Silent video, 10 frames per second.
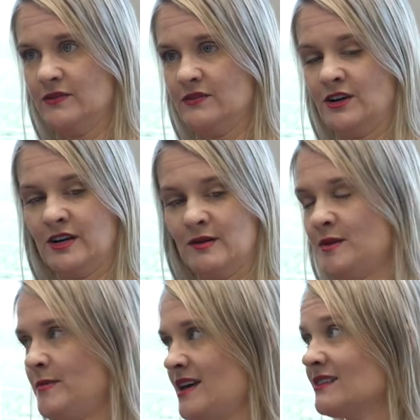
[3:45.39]
they're going to
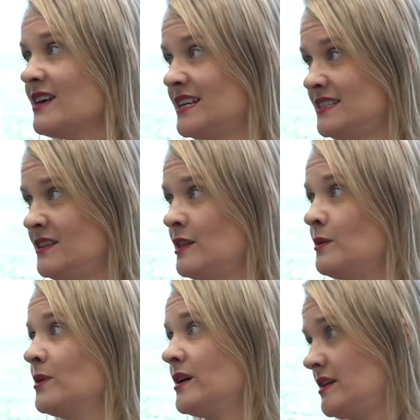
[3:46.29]
be paying less than they
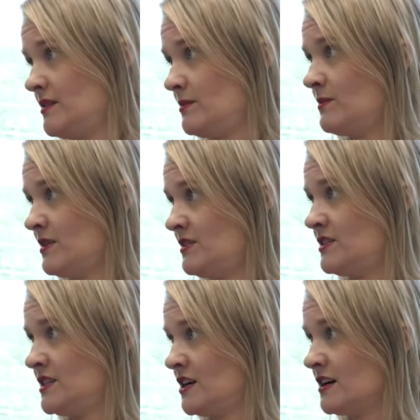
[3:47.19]
would with
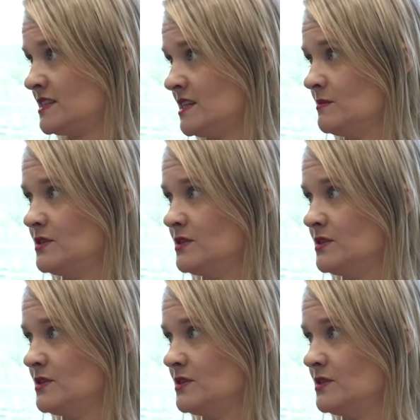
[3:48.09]
the dock stamp.